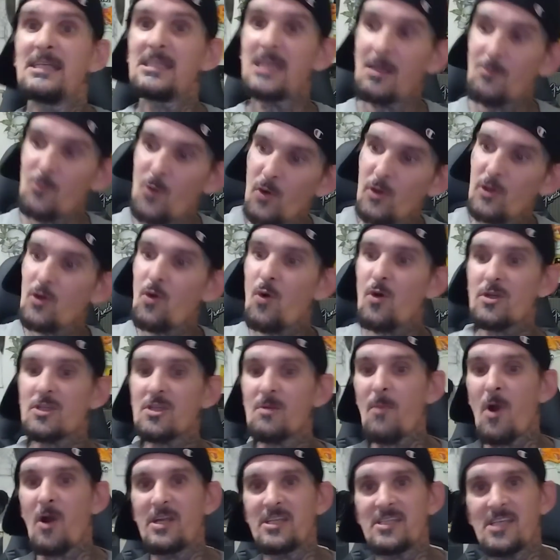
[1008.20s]
He said, I'm going to court
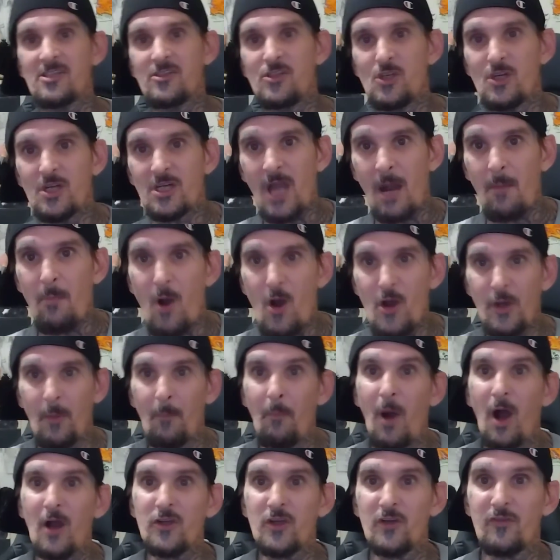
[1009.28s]
tomorrow. And he said, dude, can I borrow your
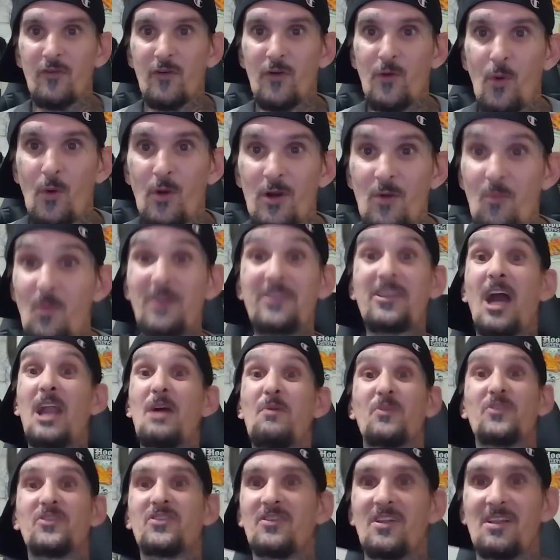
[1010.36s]
boxers for court? We thought
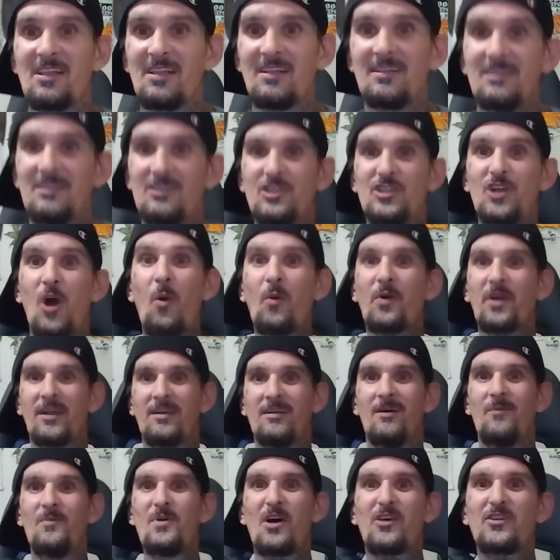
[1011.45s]
he was
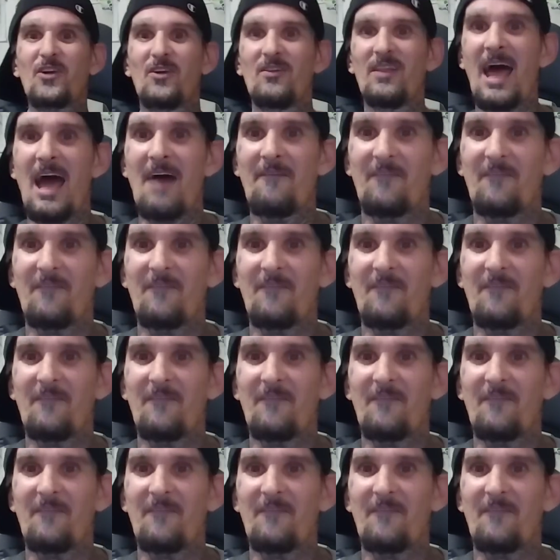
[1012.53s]
joking. We all start